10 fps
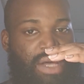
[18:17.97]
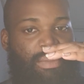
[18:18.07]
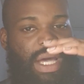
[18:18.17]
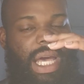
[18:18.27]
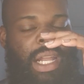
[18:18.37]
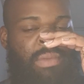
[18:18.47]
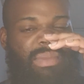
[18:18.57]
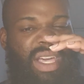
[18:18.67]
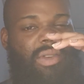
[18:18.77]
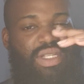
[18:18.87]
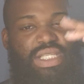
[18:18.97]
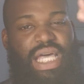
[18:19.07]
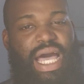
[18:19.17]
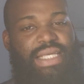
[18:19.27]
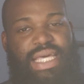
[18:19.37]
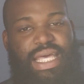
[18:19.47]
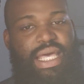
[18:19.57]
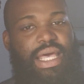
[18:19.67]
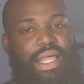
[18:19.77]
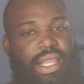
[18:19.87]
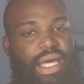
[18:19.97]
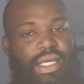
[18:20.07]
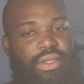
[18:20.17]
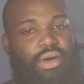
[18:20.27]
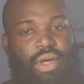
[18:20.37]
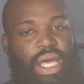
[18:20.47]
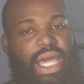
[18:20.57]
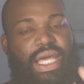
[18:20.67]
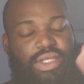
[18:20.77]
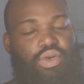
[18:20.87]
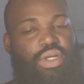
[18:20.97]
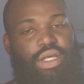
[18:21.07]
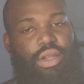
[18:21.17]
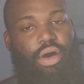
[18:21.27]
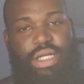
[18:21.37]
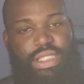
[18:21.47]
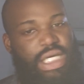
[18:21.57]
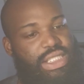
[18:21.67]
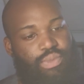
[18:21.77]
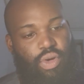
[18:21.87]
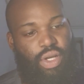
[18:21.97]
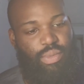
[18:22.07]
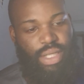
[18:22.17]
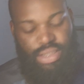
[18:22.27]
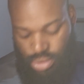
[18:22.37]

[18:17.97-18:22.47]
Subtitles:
But kind of me goes into Isaiah 8:20, the law and the testimony, man.